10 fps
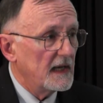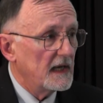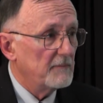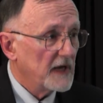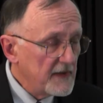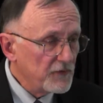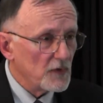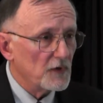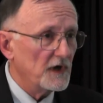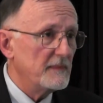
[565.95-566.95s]
but if you
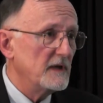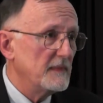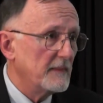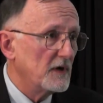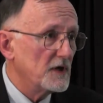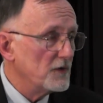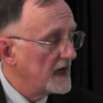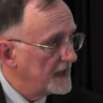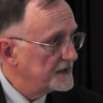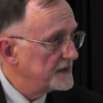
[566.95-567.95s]
were going to be a member, you
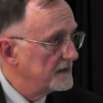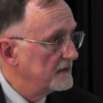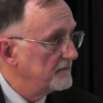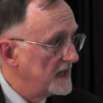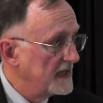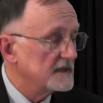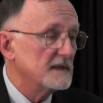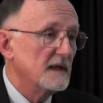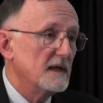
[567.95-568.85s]
had to meet